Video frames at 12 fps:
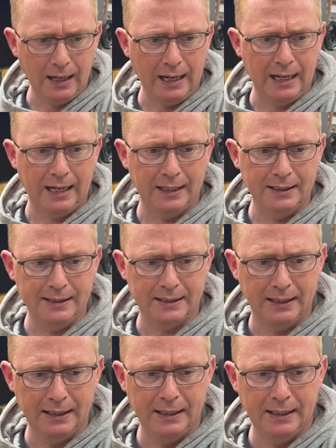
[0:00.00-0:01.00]

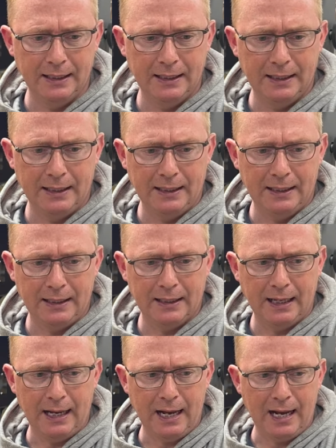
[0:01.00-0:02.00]
And
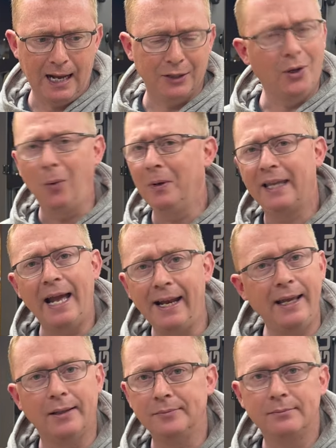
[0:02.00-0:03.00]
I don't
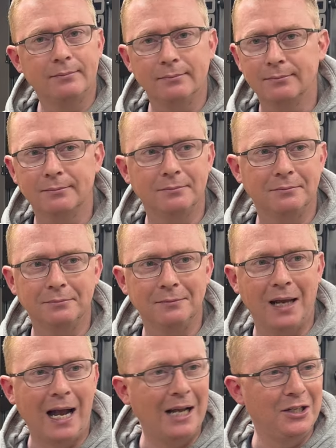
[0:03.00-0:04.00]
get it.
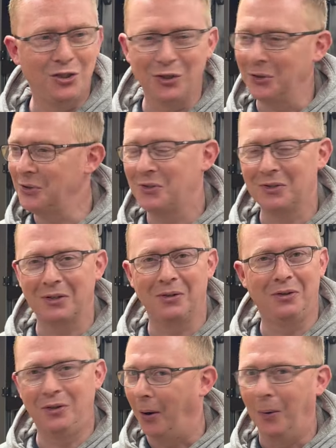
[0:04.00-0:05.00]
I just
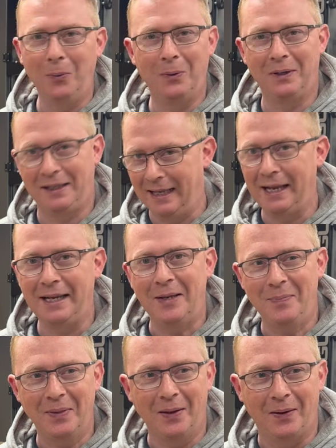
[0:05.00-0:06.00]
don't get
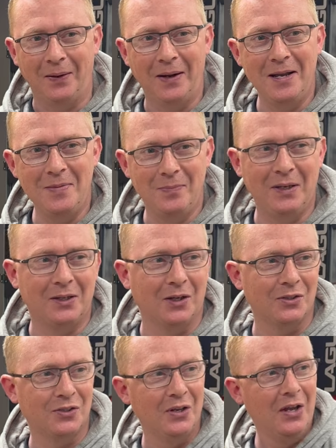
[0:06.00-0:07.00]
it. All right.
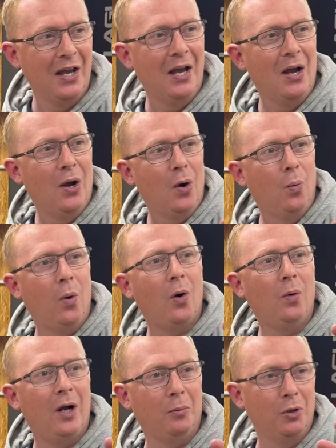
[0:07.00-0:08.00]
Because
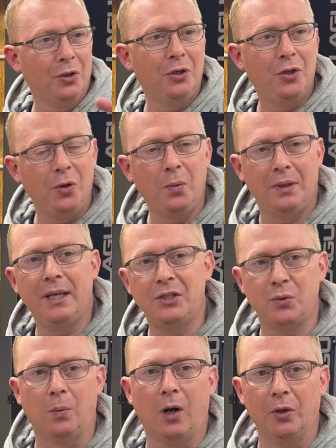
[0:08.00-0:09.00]
what I'm going to do with
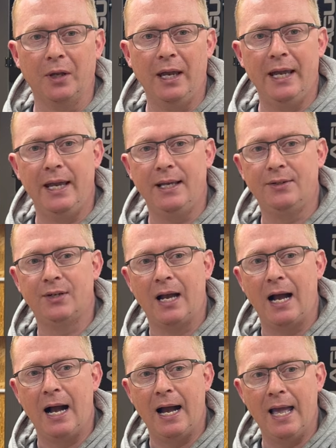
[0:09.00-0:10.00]
this one is
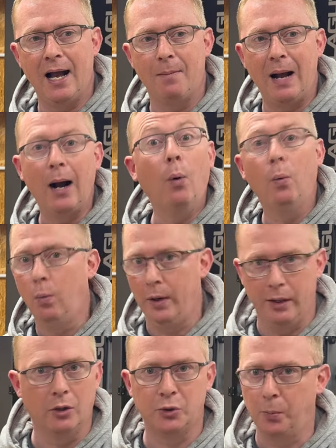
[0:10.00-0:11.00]
I am out
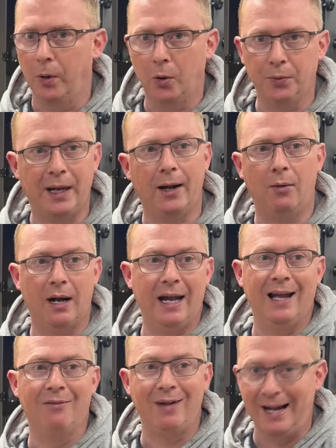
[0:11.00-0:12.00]
with Osmo now.
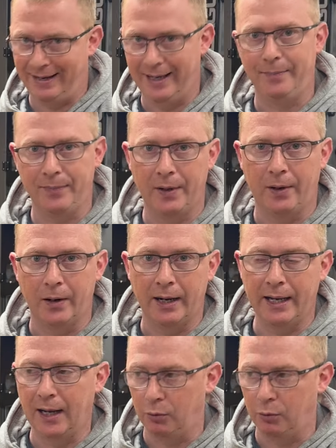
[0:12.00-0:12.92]
I have had it. All right.